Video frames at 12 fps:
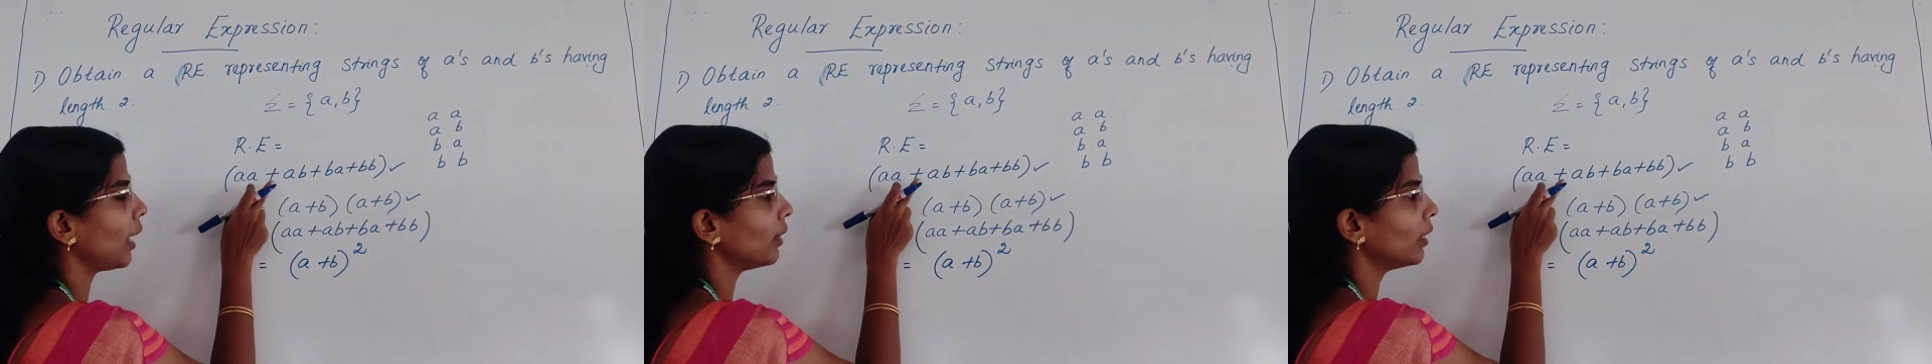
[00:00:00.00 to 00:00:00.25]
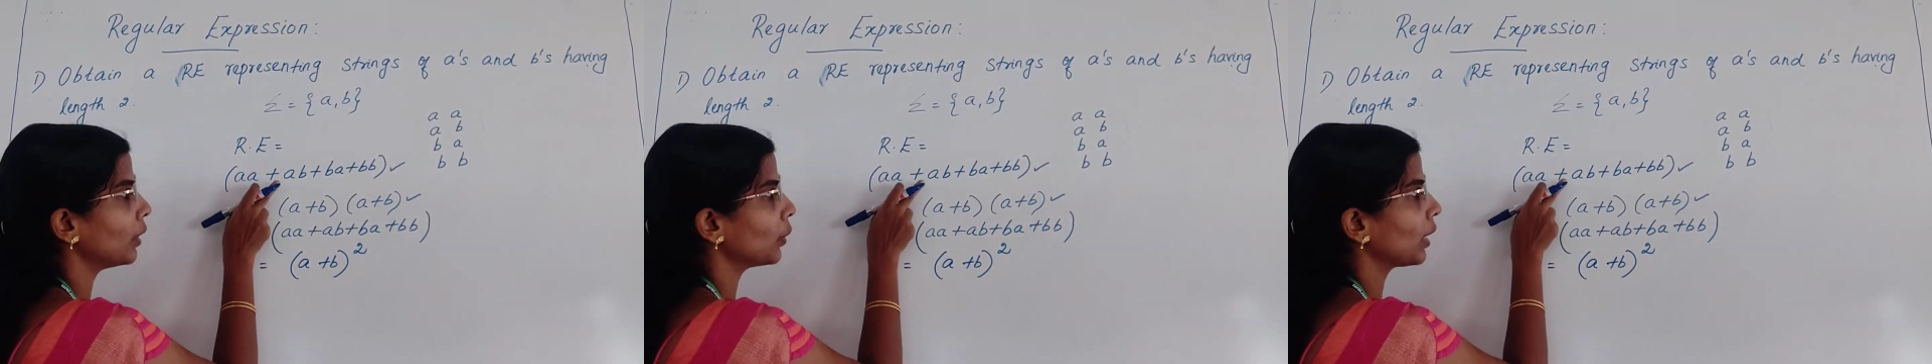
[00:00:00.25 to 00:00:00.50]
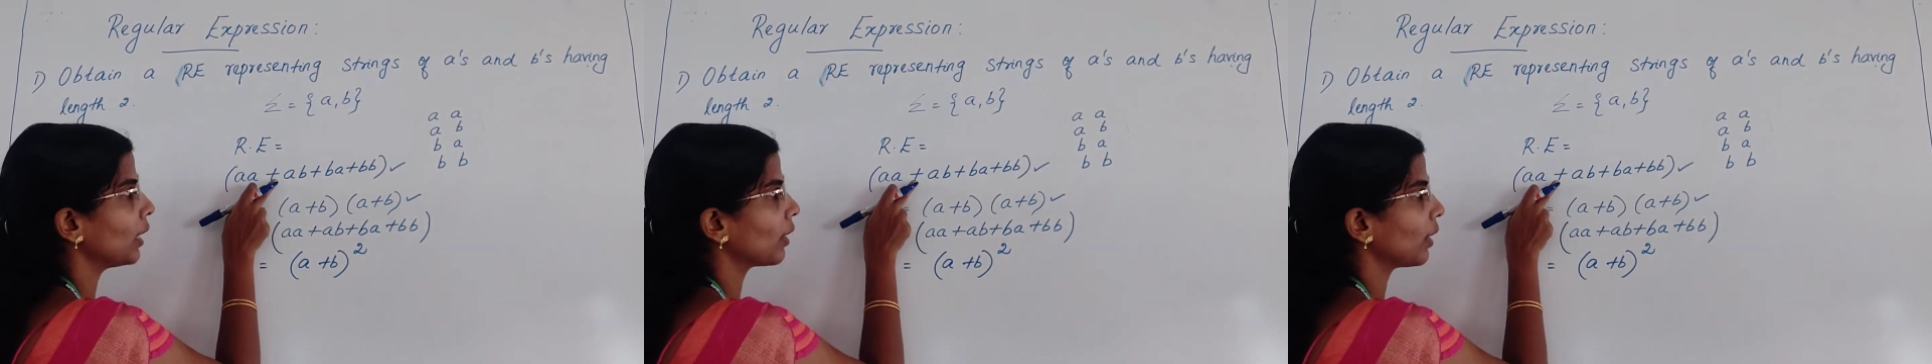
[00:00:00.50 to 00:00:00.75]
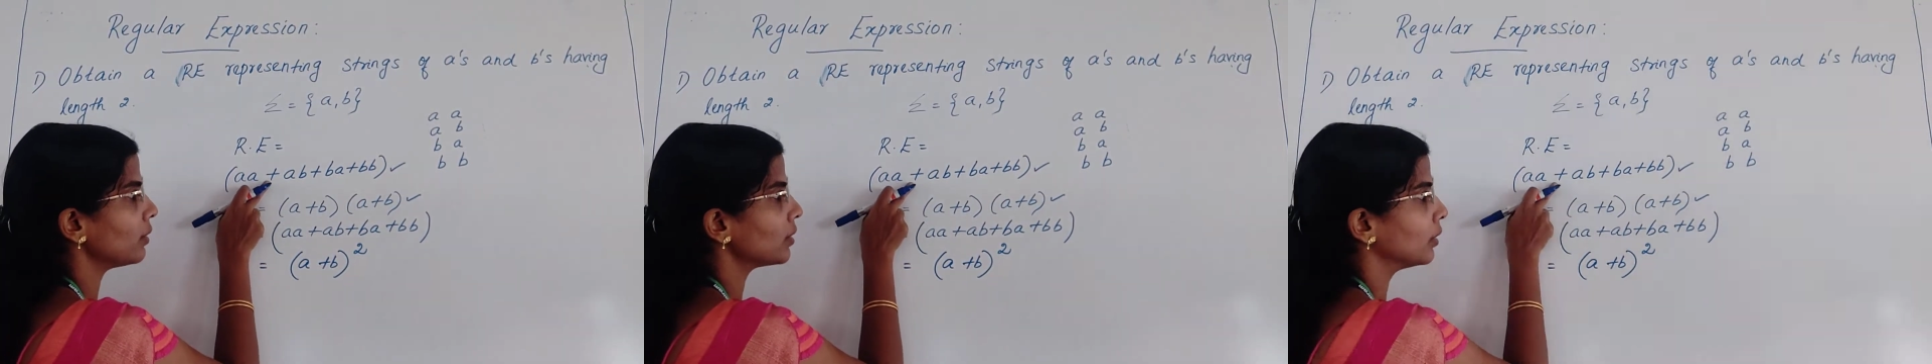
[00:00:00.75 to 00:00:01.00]
either you can
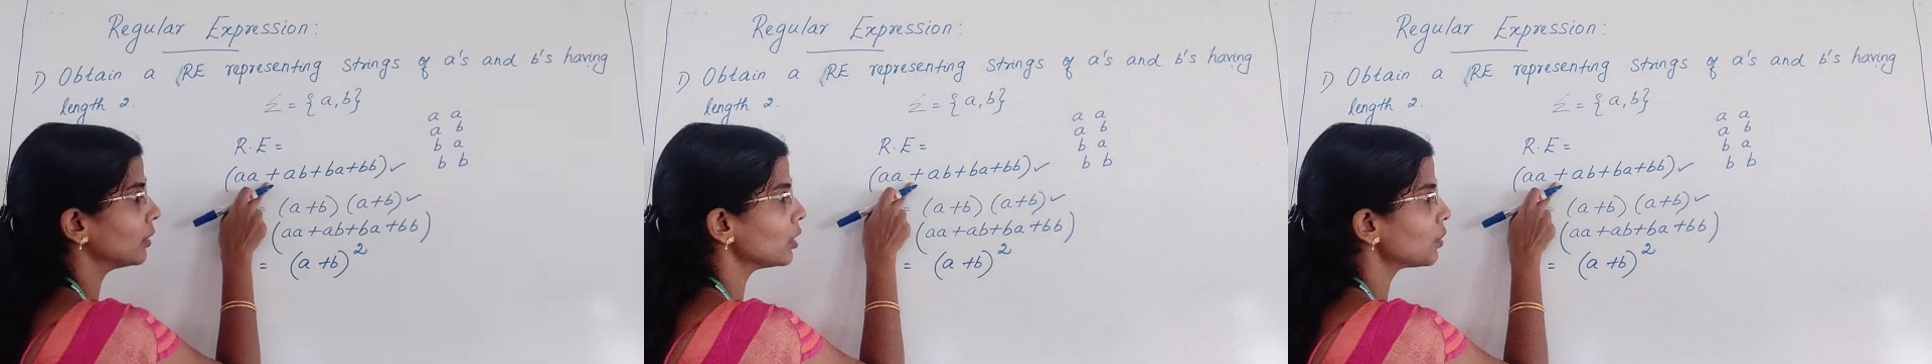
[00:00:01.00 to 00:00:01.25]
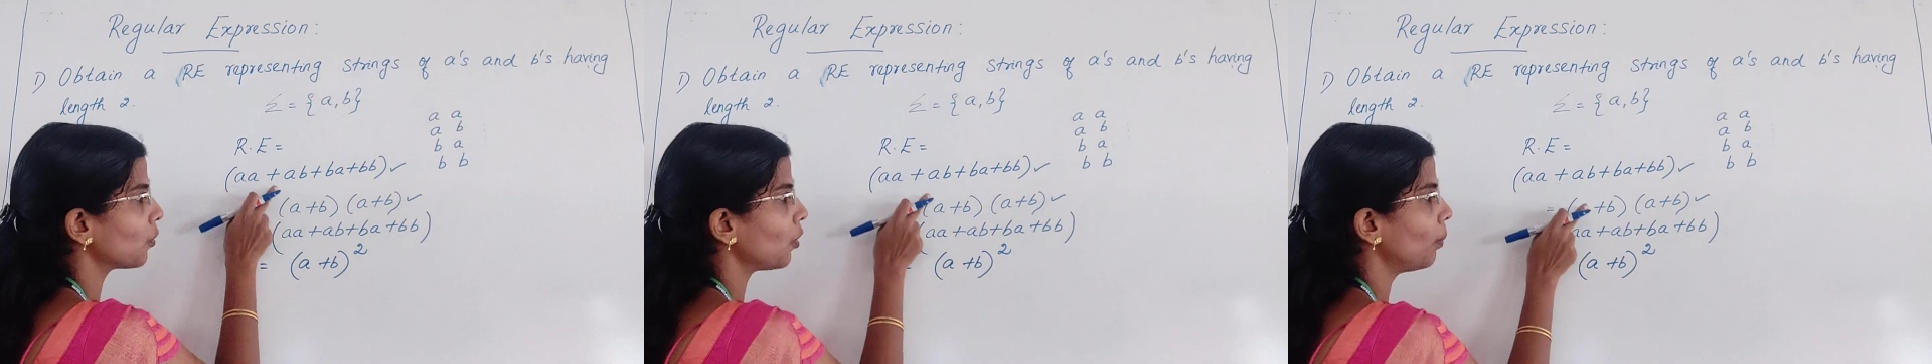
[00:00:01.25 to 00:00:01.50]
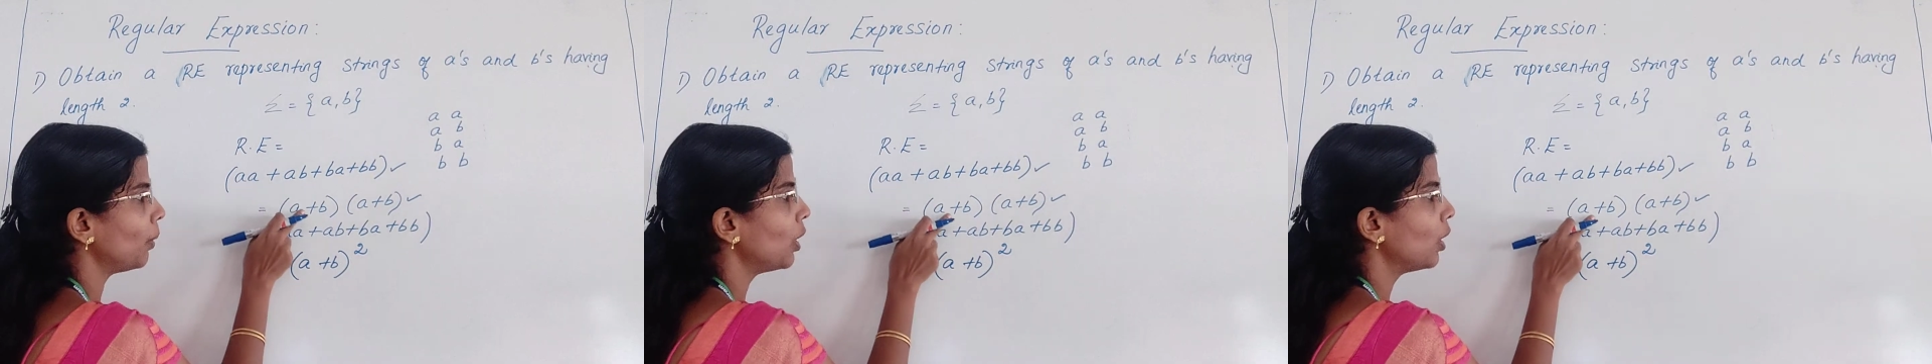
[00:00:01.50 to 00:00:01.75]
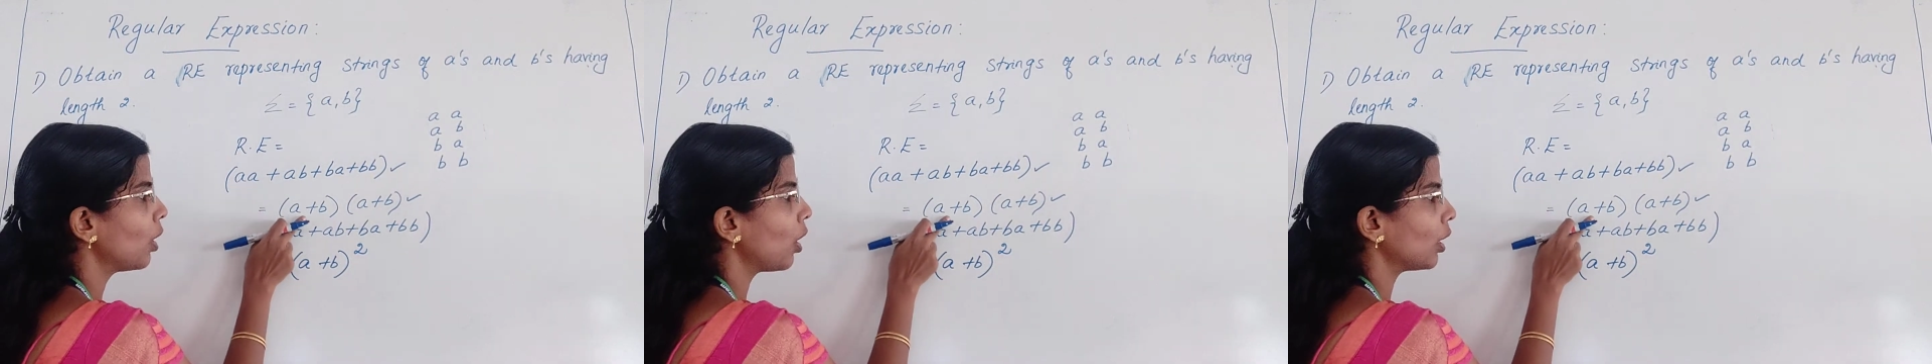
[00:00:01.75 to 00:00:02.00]
write in this
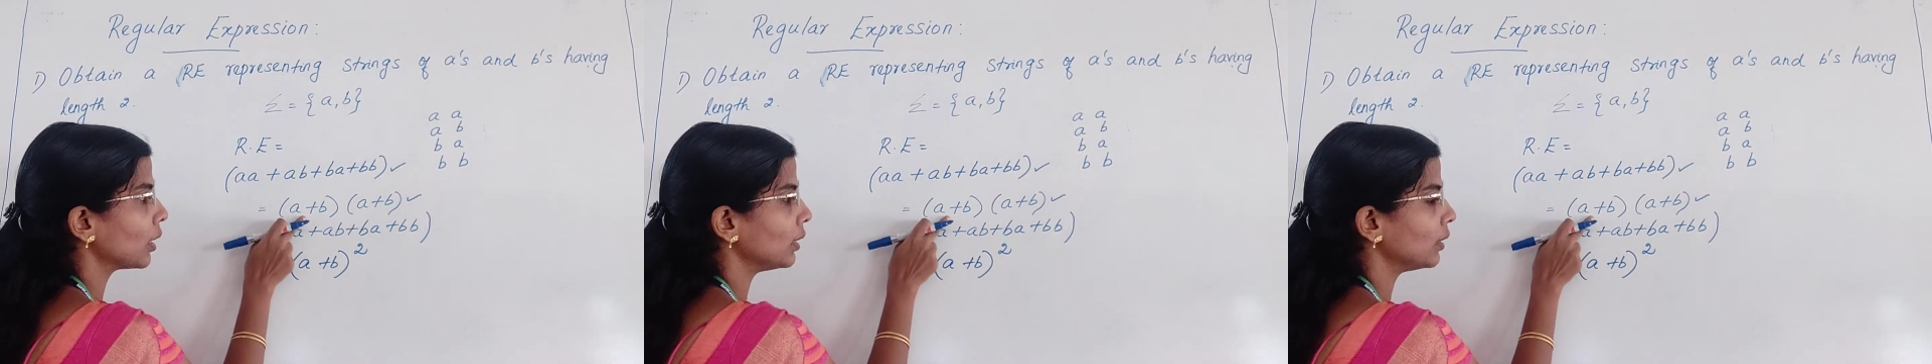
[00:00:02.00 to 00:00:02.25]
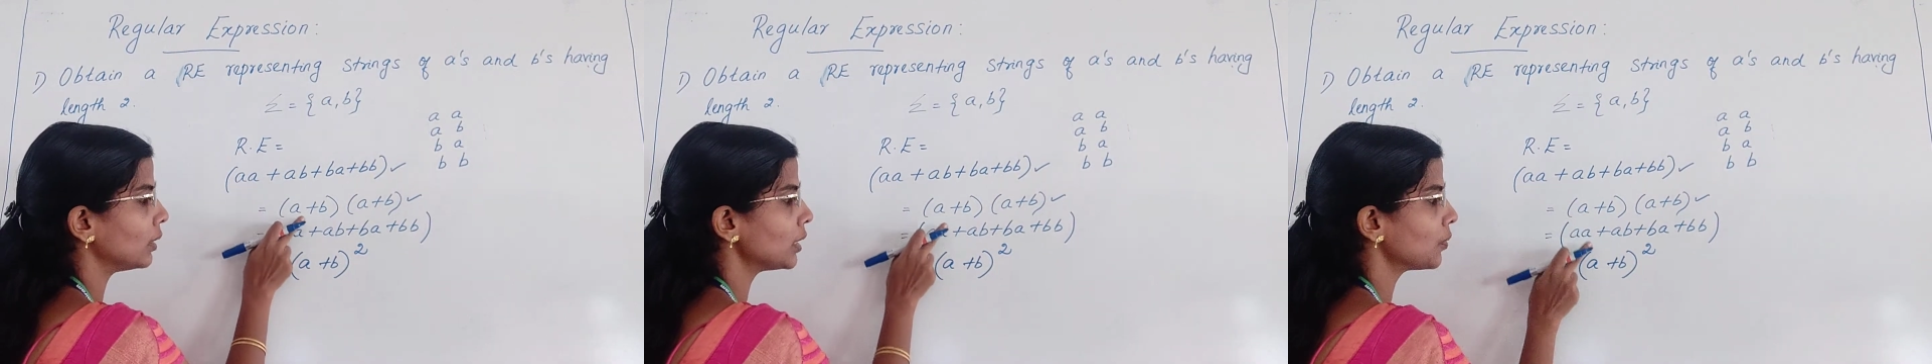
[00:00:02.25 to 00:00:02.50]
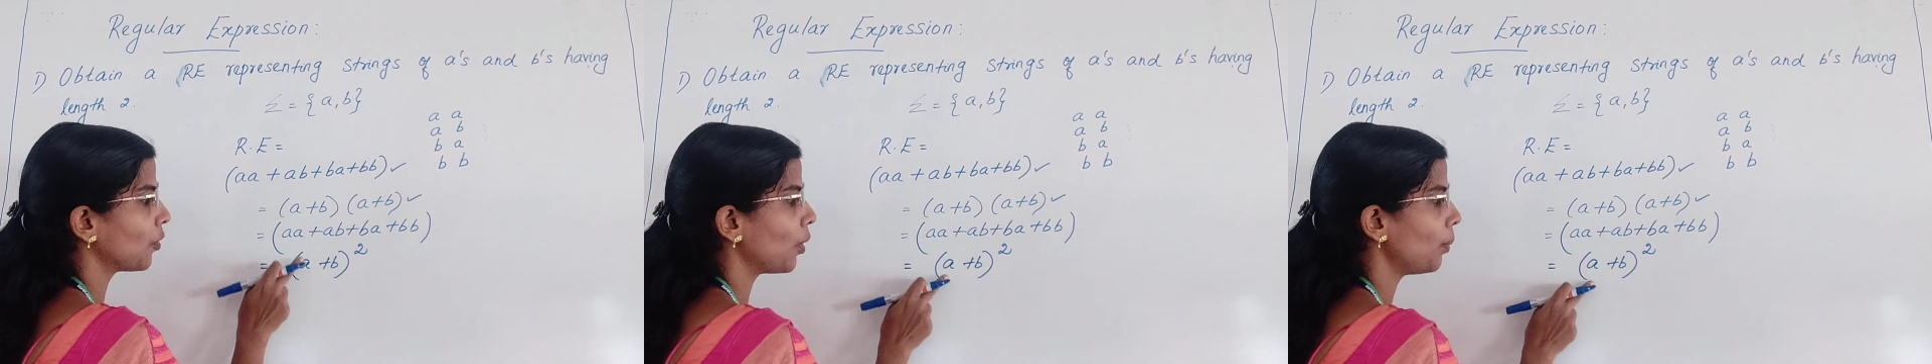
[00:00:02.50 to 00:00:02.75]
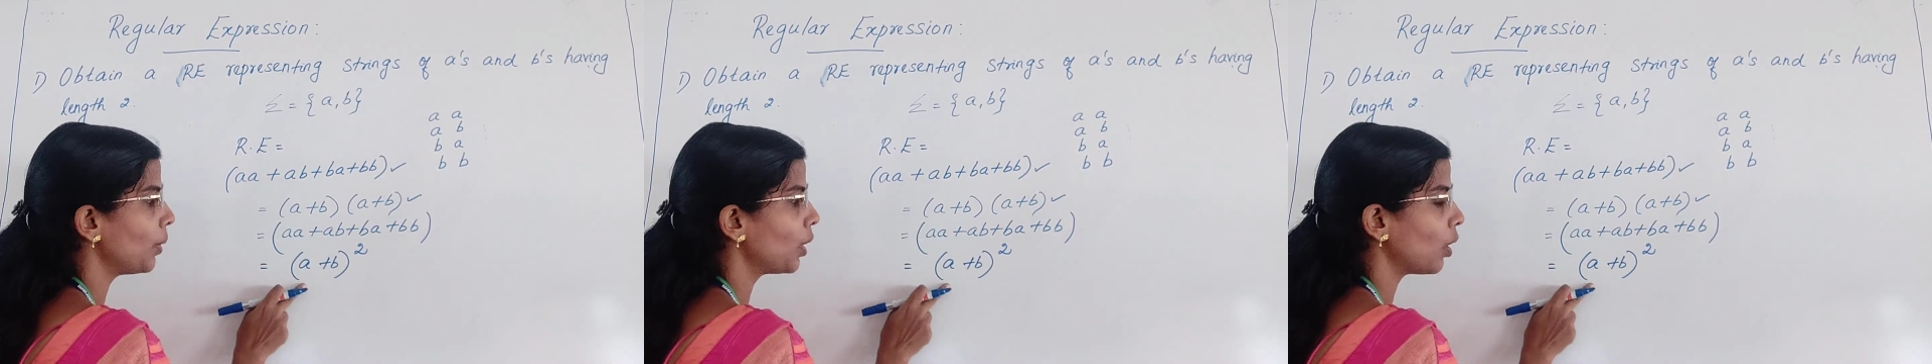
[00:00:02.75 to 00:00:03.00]
form or in this
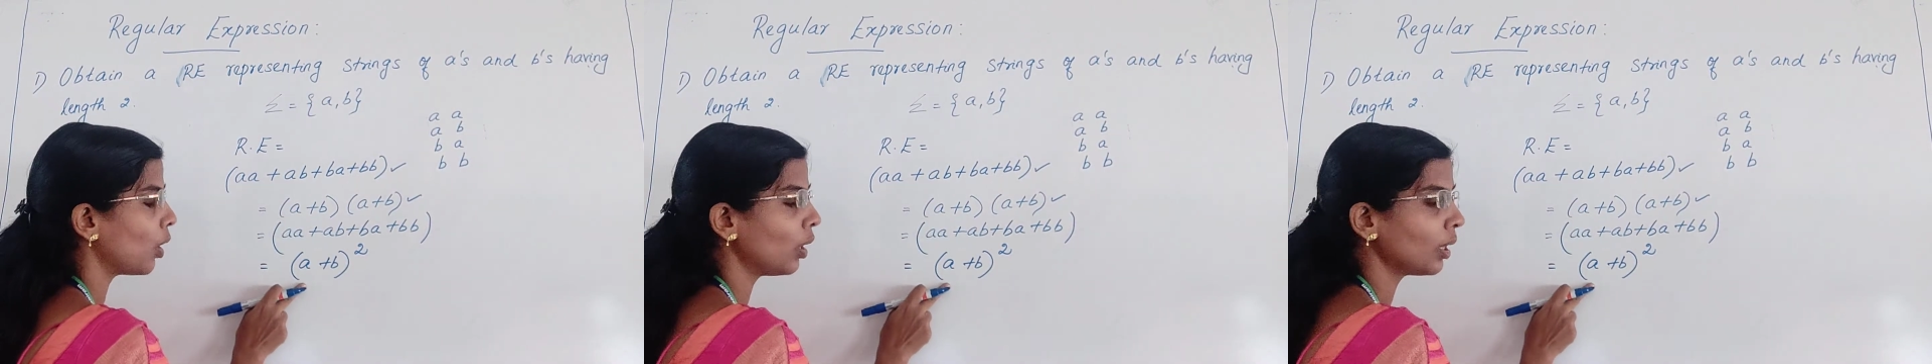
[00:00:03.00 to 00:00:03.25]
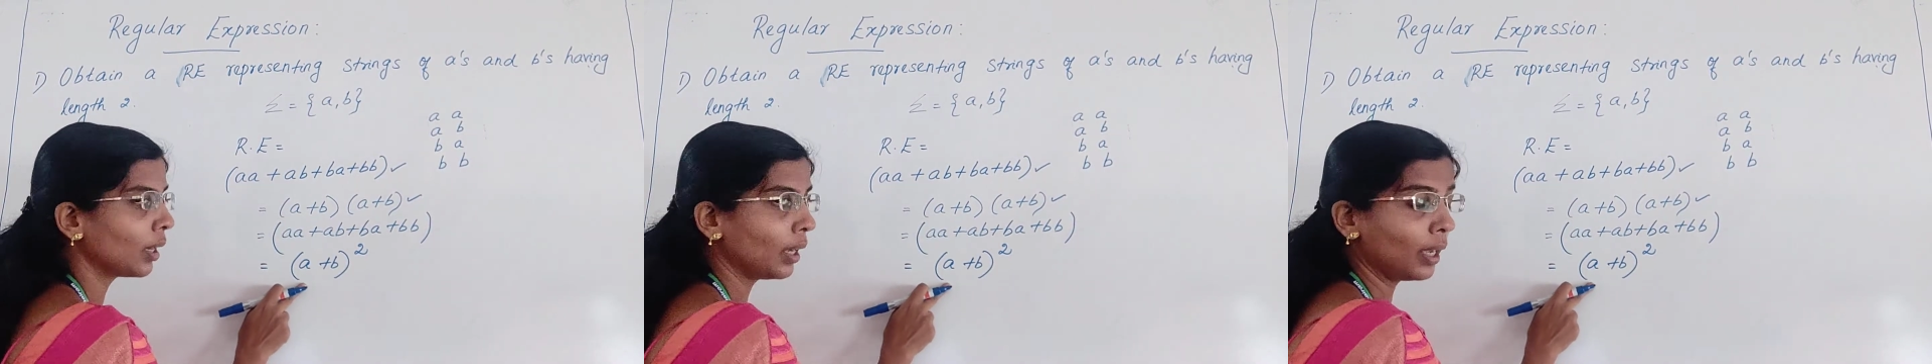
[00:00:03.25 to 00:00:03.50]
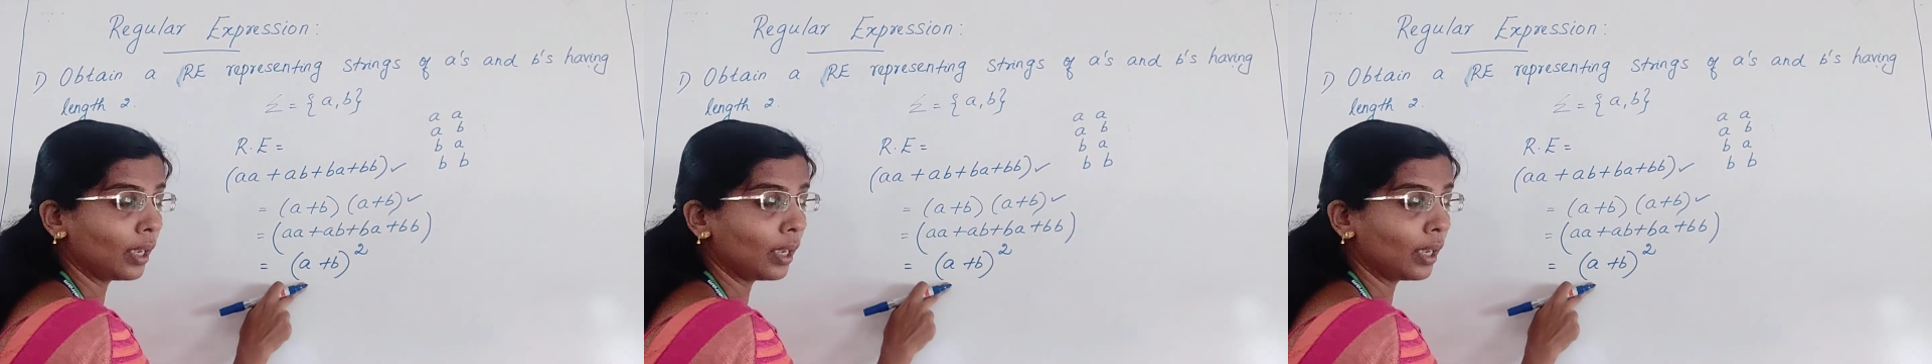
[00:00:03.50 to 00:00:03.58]
form or